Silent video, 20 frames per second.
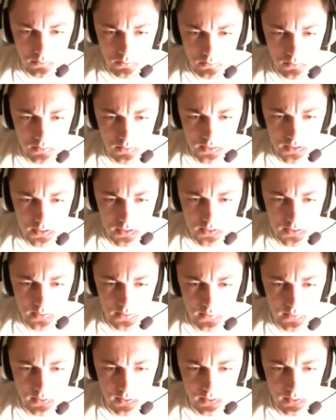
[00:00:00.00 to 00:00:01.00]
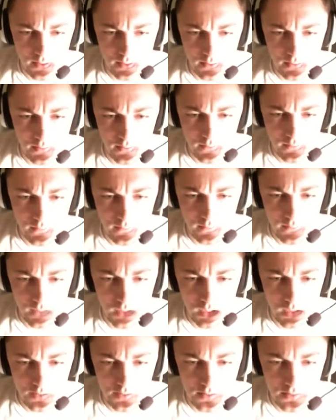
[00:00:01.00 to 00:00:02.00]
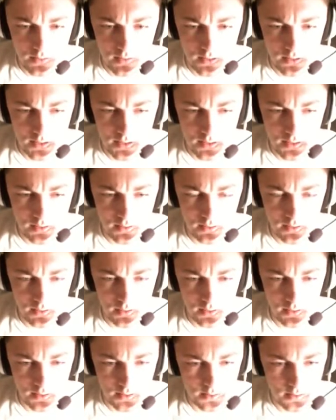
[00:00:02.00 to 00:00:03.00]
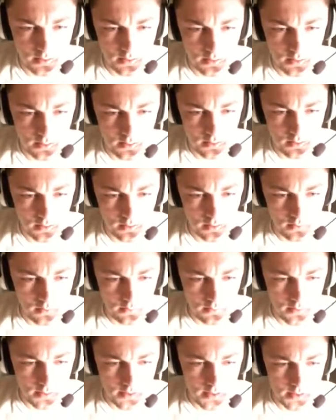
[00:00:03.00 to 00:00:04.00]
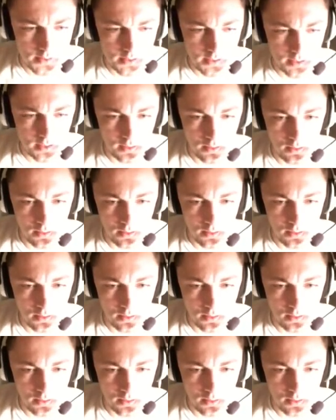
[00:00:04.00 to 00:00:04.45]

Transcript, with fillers: What's this over here? Oh, sweet, there's a note on this. What does it say?